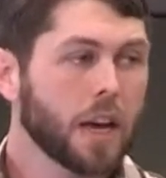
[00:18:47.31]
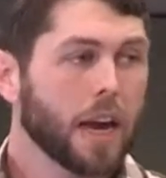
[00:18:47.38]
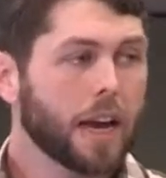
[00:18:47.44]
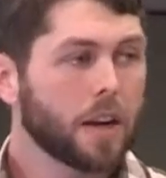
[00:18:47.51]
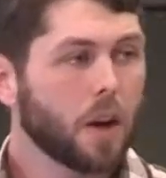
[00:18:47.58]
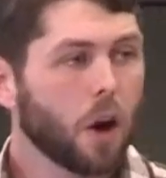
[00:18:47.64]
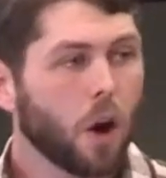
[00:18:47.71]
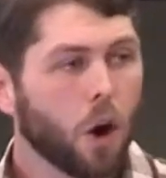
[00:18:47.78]

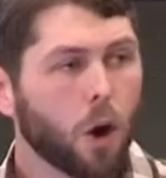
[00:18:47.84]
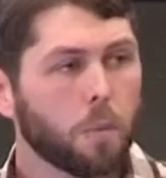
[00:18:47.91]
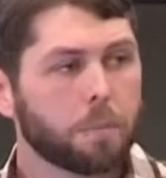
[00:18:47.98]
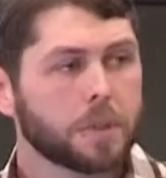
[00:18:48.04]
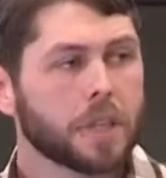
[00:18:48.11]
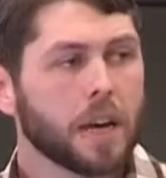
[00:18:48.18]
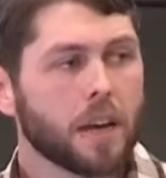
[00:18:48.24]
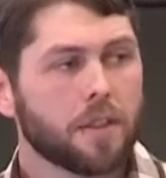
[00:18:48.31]
in
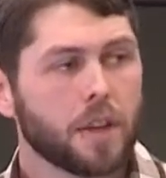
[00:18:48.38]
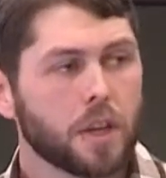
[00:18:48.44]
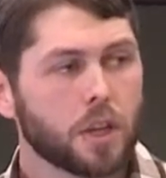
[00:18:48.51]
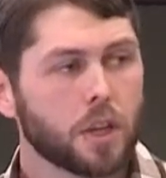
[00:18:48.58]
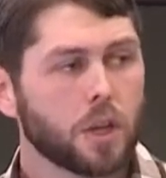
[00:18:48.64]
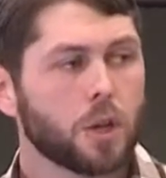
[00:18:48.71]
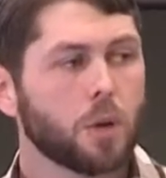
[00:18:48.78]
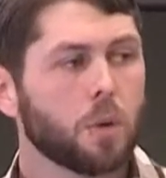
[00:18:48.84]
hopes that
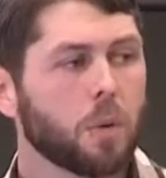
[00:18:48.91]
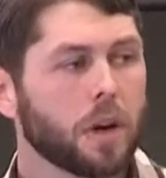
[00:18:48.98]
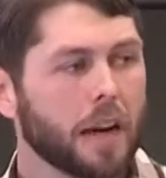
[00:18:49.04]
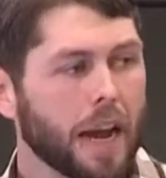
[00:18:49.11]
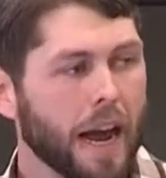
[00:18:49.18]
you would